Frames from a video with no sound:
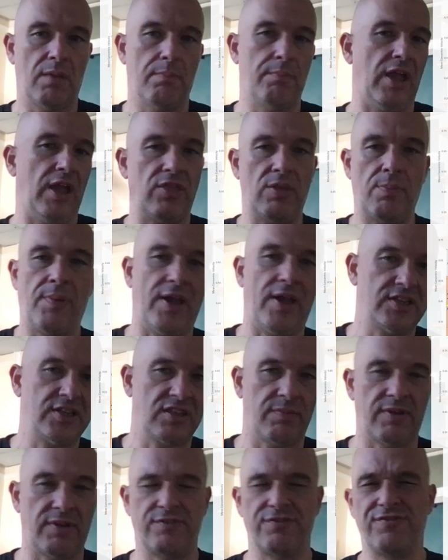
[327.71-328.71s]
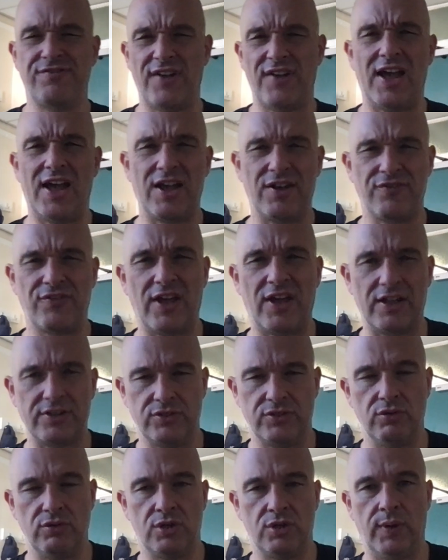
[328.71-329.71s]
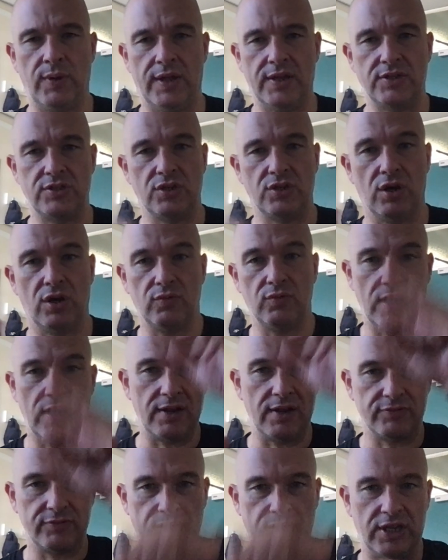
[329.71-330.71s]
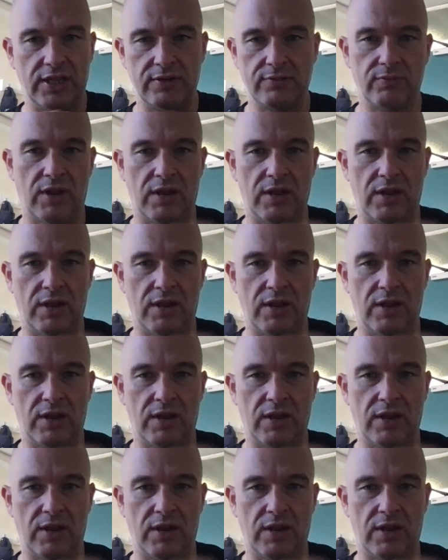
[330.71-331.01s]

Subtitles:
But in the past, I've been far too quick to go, right, done it,